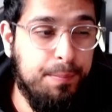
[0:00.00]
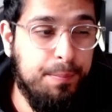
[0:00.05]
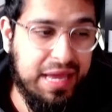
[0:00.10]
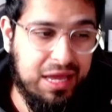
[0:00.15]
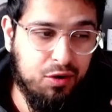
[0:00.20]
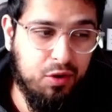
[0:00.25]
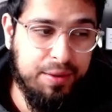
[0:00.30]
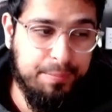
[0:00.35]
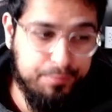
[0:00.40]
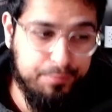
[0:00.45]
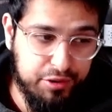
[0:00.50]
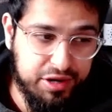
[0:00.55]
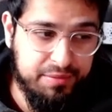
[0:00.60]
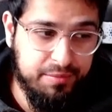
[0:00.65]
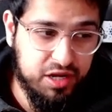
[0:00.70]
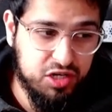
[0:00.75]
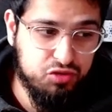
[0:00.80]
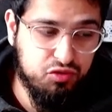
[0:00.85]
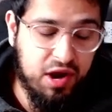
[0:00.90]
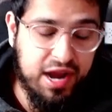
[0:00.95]
Bitcoin pretty
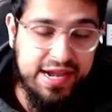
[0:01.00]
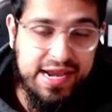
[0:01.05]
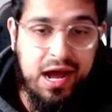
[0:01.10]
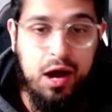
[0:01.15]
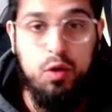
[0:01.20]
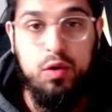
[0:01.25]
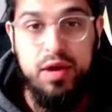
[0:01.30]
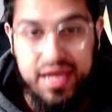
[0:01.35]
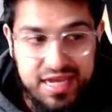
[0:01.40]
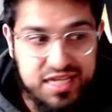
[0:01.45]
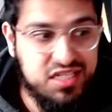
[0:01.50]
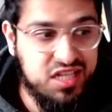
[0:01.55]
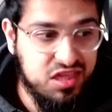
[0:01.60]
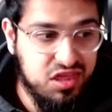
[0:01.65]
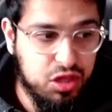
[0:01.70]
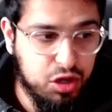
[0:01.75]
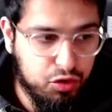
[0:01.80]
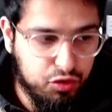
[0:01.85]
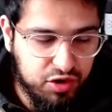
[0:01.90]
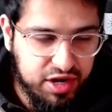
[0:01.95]
much right now is in
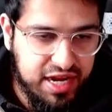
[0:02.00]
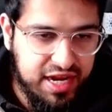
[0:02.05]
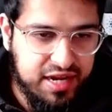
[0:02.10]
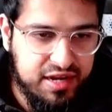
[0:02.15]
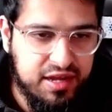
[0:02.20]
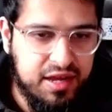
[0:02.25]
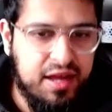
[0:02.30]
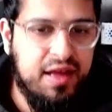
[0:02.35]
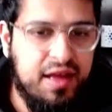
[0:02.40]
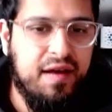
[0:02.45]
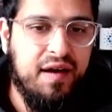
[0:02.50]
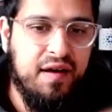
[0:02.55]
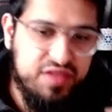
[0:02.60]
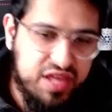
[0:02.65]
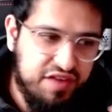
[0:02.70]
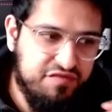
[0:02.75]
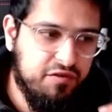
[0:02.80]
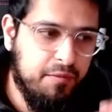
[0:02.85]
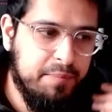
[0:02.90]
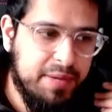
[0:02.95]
the green, and
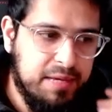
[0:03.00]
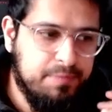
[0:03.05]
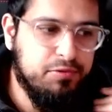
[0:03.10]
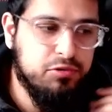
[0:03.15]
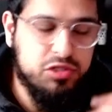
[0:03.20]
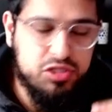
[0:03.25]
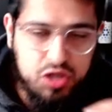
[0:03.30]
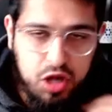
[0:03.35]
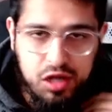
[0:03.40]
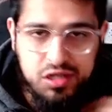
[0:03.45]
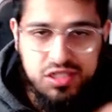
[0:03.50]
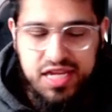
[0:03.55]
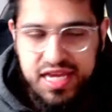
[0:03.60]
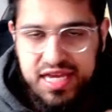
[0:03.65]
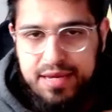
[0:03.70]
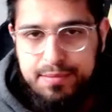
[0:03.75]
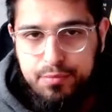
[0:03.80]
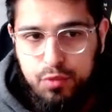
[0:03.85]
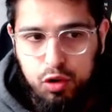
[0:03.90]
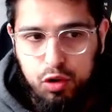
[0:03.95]
therefore people start
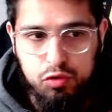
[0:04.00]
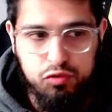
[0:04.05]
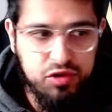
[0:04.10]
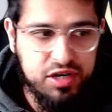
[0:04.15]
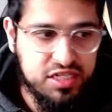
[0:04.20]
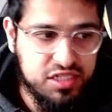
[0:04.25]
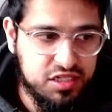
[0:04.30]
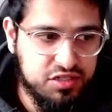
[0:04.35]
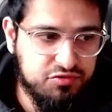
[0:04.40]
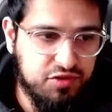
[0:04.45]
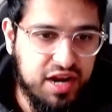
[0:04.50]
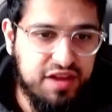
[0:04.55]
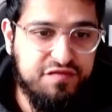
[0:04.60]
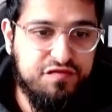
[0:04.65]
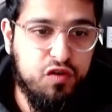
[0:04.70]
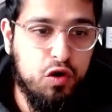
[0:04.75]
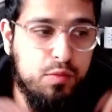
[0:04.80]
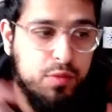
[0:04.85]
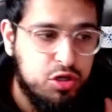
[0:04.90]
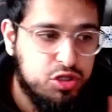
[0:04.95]
taking more risks, right?
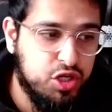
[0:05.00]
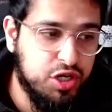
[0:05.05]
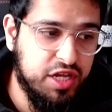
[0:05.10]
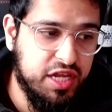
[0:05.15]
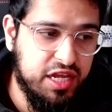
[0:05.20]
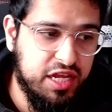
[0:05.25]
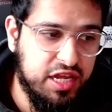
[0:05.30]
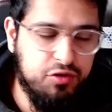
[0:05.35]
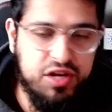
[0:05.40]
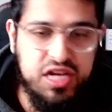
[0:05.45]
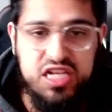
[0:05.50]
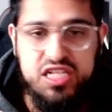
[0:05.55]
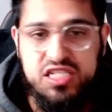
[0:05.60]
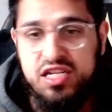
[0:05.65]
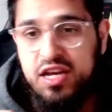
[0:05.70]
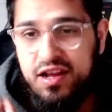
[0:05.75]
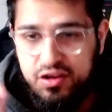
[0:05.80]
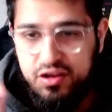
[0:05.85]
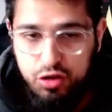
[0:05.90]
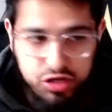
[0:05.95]
FOMO is going to increase.
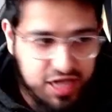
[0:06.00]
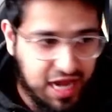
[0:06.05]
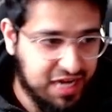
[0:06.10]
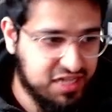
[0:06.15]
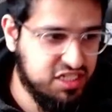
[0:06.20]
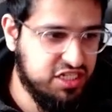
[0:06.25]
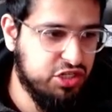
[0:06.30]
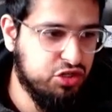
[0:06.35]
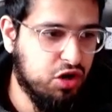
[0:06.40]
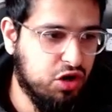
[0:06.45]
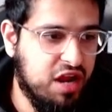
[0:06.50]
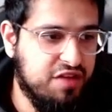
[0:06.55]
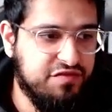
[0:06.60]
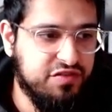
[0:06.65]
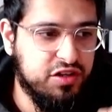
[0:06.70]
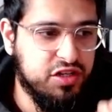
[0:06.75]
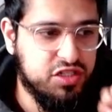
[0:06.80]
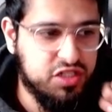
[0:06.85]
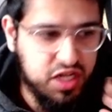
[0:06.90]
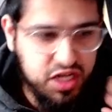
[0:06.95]
Your taxi
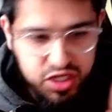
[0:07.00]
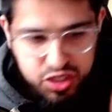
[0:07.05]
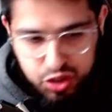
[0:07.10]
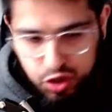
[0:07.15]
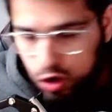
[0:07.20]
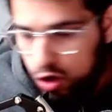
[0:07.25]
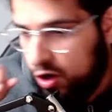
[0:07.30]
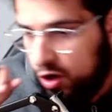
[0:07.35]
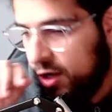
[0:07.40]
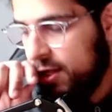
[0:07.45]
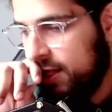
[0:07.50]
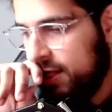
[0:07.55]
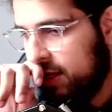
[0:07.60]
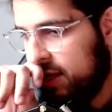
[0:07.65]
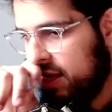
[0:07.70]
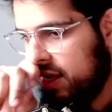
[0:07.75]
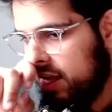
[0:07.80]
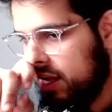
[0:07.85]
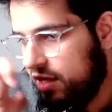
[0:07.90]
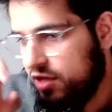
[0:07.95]
drivers and your
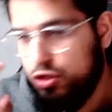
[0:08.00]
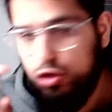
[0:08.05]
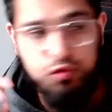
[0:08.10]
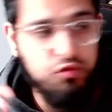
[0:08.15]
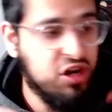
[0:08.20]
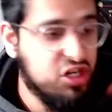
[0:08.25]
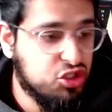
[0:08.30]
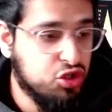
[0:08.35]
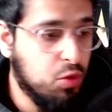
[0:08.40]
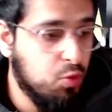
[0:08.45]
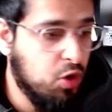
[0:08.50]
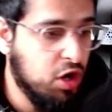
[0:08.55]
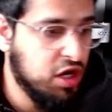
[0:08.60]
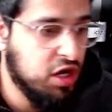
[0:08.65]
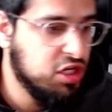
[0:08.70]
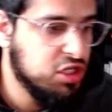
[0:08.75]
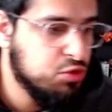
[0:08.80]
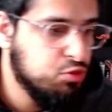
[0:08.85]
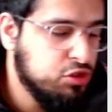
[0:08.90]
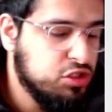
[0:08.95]
uh, your restaurant
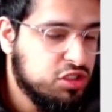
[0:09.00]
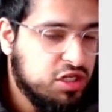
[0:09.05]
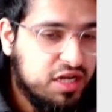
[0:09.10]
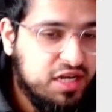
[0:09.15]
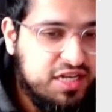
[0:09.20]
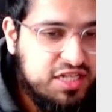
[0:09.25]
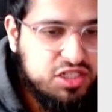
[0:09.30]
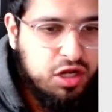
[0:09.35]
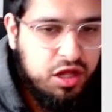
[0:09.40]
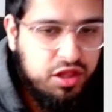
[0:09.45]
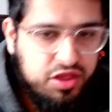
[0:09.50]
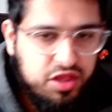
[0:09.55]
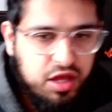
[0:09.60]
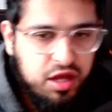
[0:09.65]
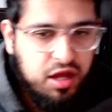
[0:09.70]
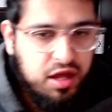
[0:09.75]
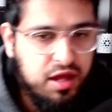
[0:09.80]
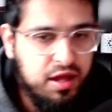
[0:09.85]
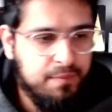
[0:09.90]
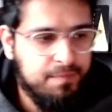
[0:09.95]
workers will suddenly start
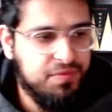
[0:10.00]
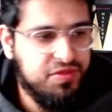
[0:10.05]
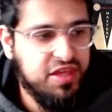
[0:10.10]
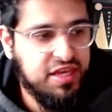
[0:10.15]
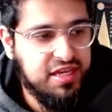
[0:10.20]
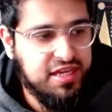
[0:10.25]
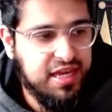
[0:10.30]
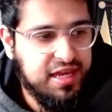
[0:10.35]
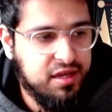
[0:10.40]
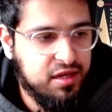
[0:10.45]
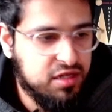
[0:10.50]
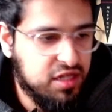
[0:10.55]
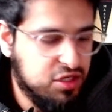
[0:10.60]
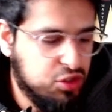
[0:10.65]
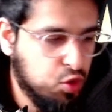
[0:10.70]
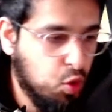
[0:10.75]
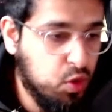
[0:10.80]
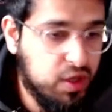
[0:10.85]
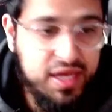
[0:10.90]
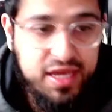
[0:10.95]
uh, thinking
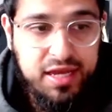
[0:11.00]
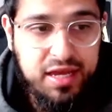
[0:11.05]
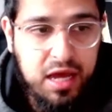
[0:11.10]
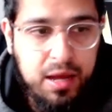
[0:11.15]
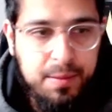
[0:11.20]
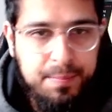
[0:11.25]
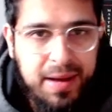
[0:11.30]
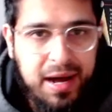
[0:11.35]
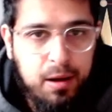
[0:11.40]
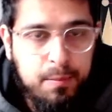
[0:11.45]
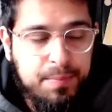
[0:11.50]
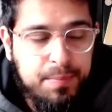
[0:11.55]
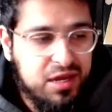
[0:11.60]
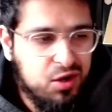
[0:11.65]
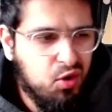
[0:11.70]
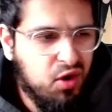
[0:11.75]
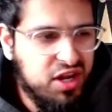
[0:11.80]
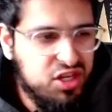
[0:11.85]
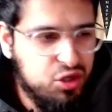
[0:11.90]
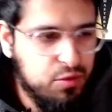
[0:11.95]
and talking about
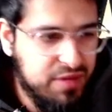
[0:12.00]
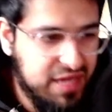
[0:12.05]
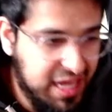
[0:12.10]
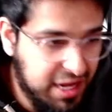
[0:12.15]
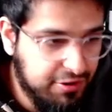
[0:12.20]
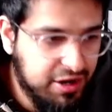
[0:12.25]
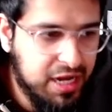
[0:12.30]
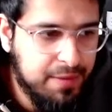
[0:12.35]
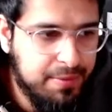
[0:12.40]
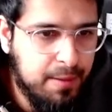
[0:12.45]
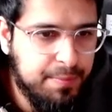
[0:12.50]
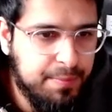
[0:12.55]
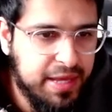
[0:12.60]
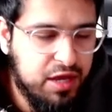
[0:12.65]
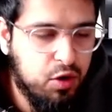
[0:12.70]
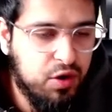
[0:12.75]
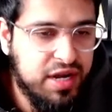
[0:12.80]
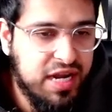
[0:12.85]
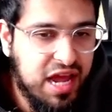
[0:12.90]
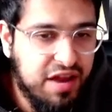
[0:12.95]
Bitcoin. You'll be hearing about
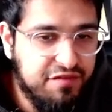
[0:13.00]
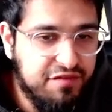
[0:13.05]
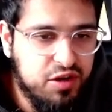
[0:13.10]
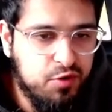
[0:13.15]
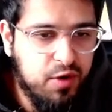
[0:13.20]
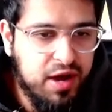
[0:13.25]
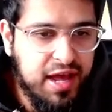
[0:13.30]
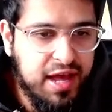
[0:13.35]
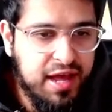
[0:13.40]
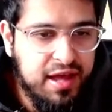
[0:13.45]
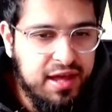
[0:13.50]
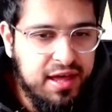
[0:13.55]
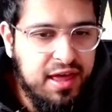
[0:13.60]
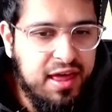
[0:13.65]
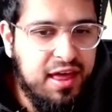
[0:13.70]
Bitcoin everywhere.